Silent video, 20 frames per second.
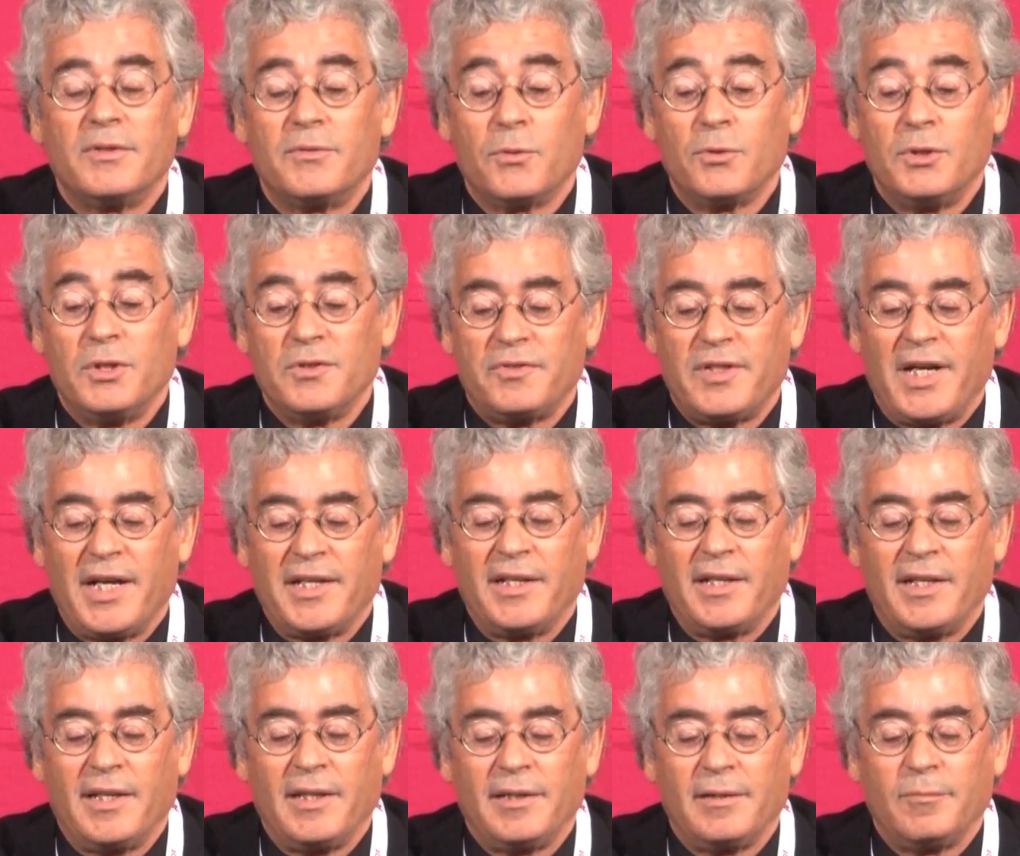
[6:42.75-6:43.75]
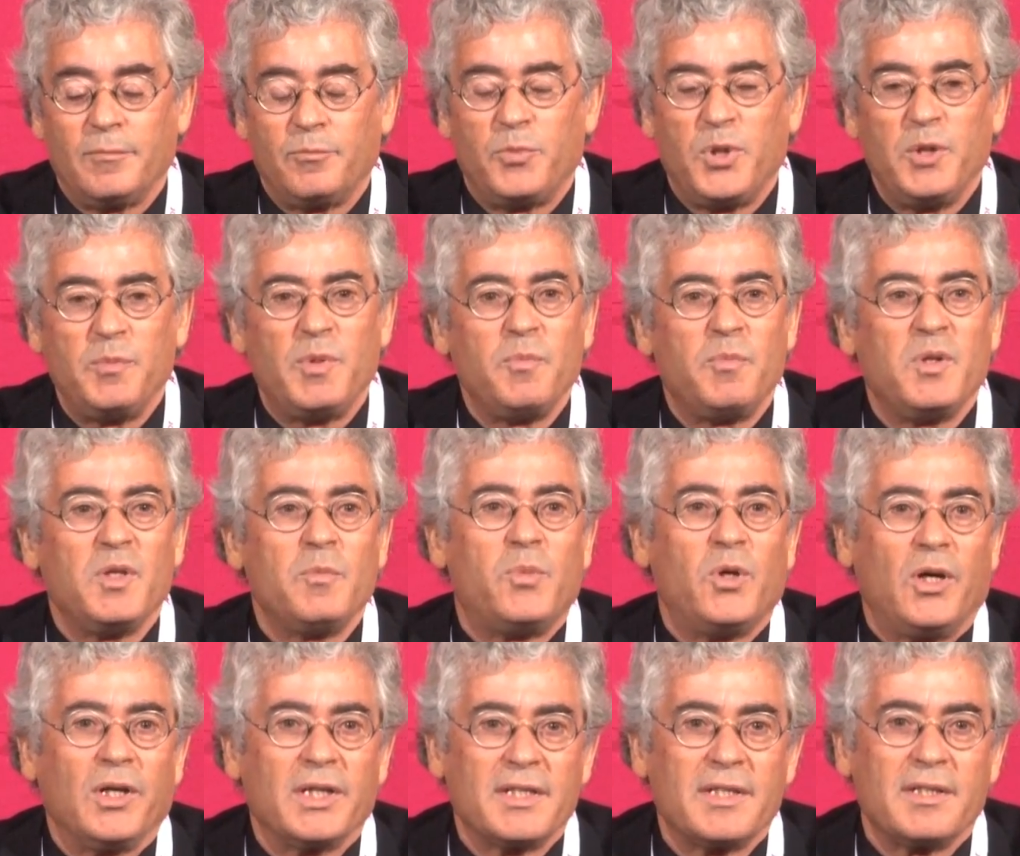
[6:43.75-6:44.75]
a PPP
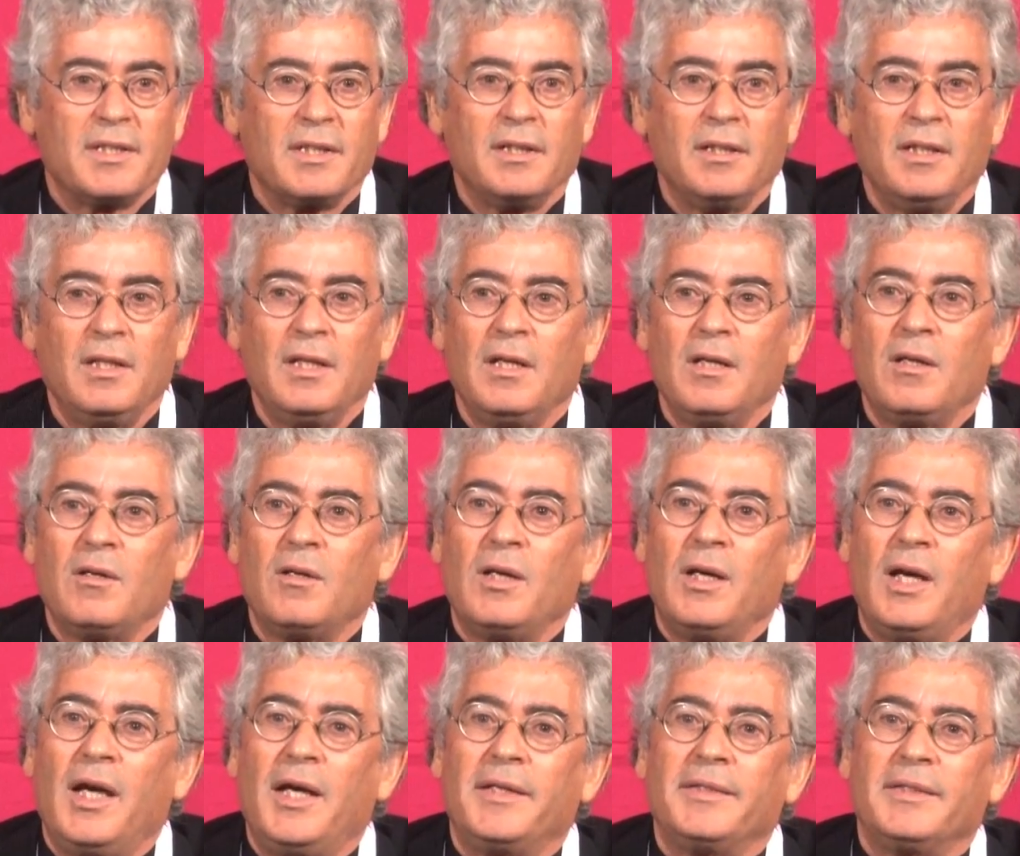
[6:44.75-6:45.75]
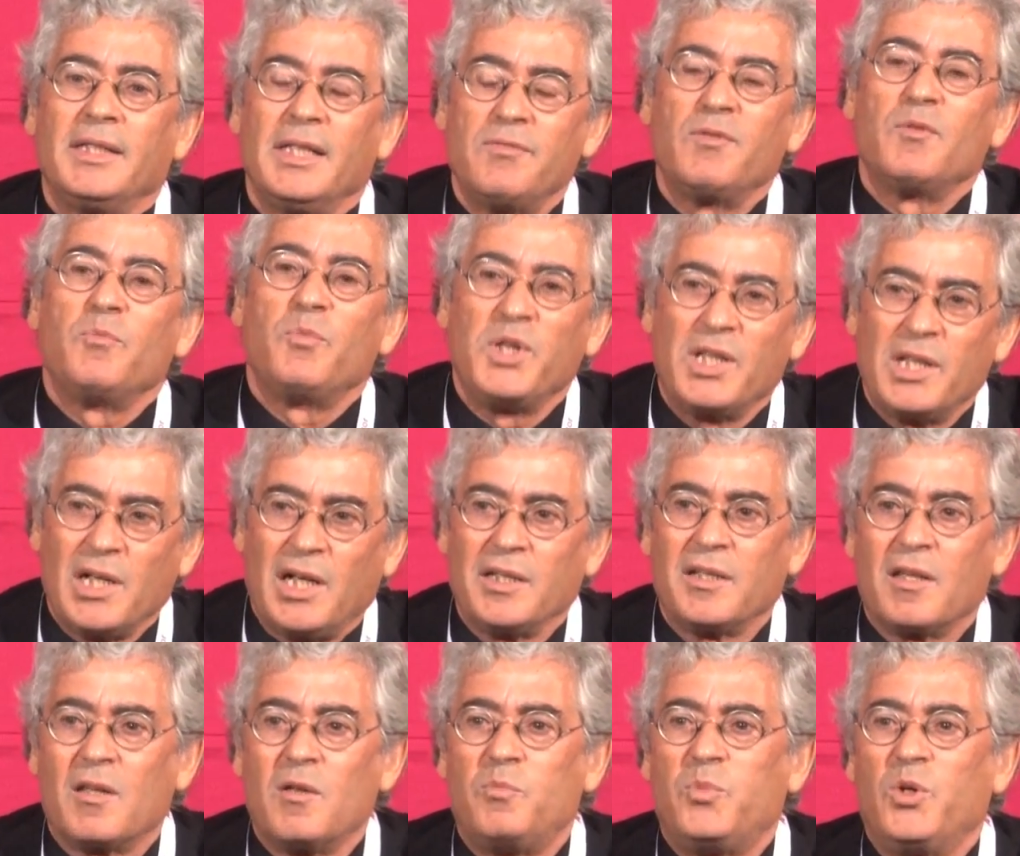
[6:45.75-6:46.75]
policy, and even
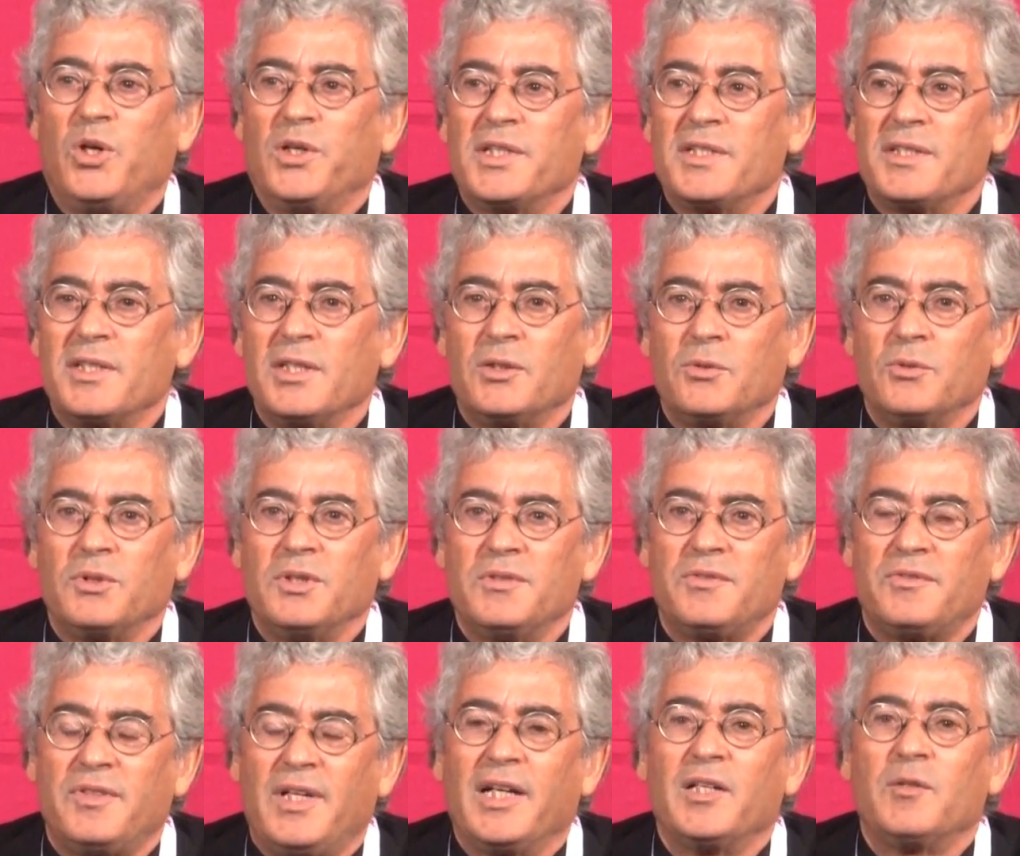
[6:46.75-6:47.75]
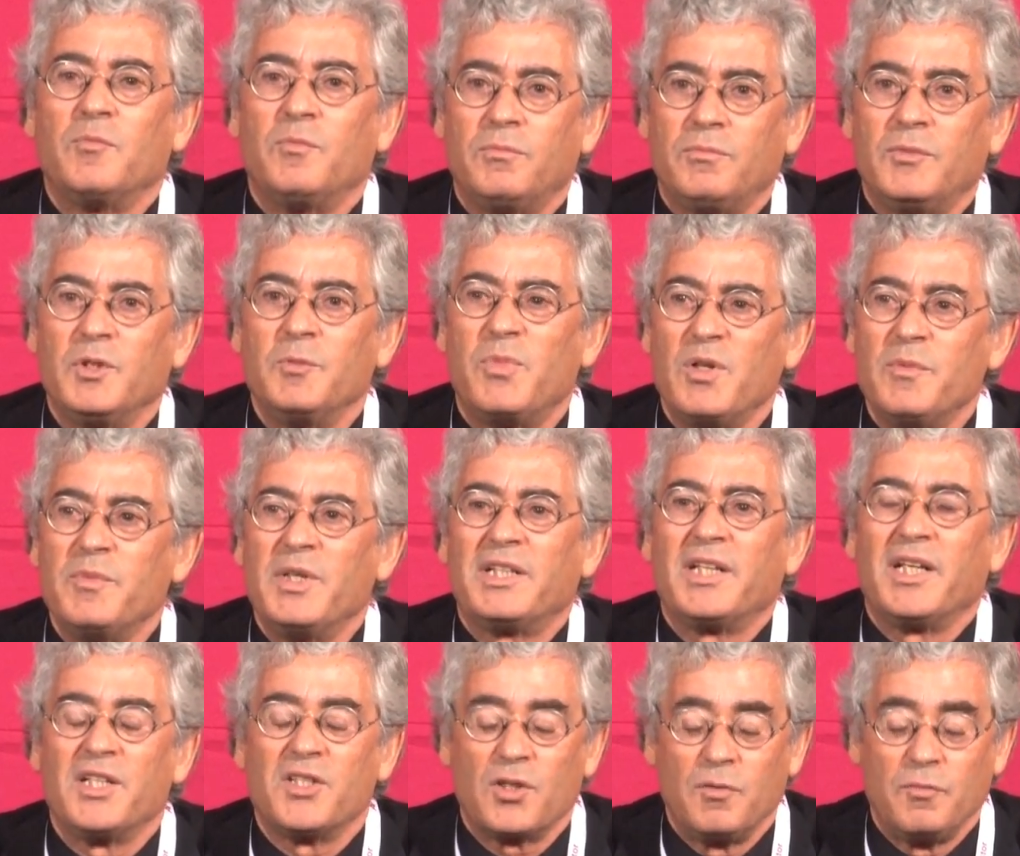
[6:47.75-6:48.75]
beyond the policy to define
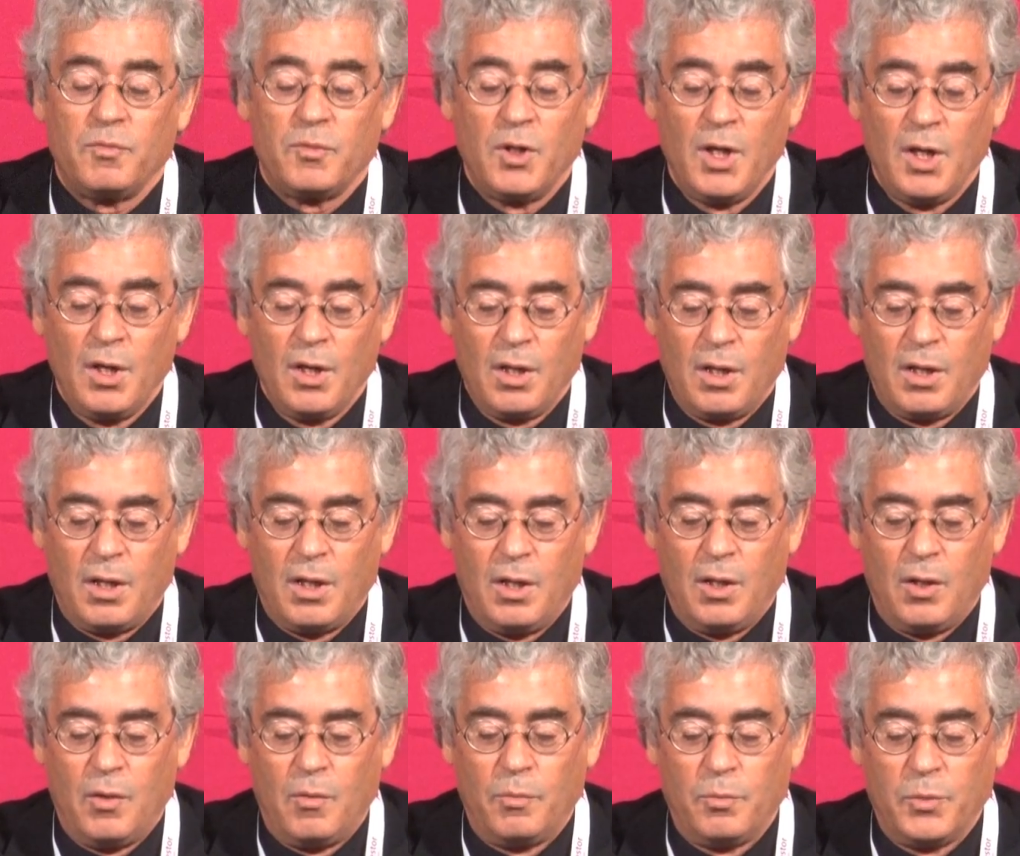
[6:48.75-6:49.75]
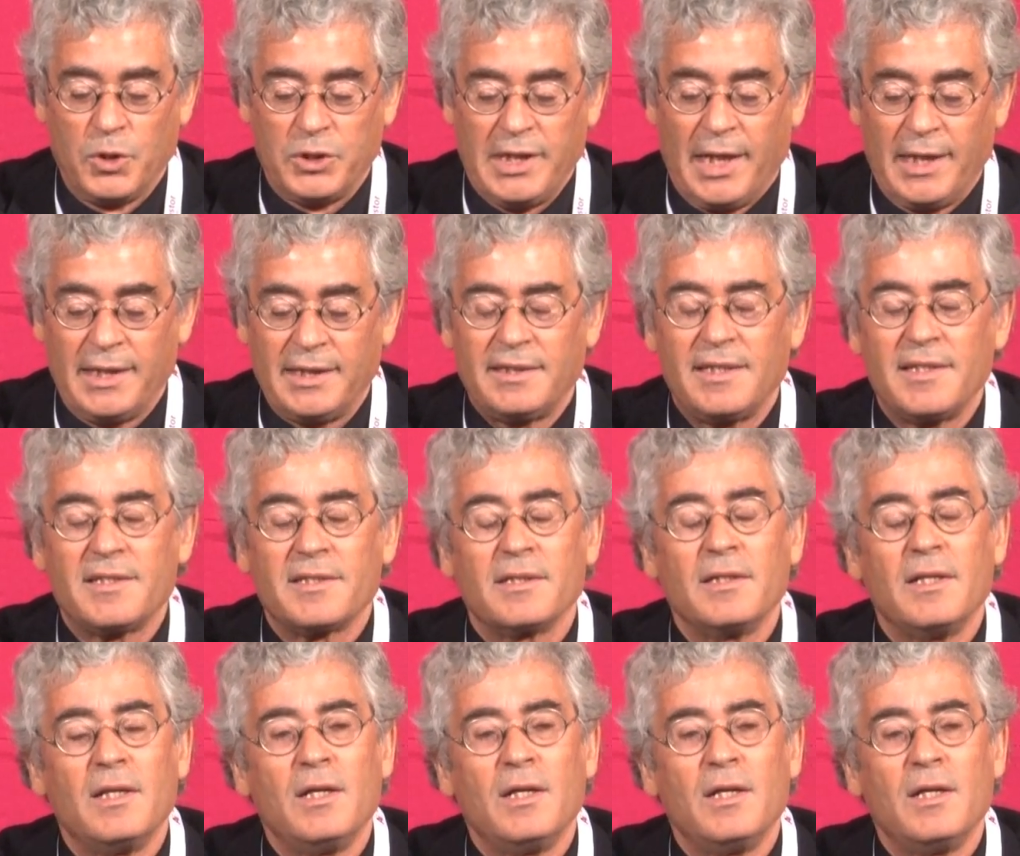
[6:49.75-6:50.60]
implementation modalities.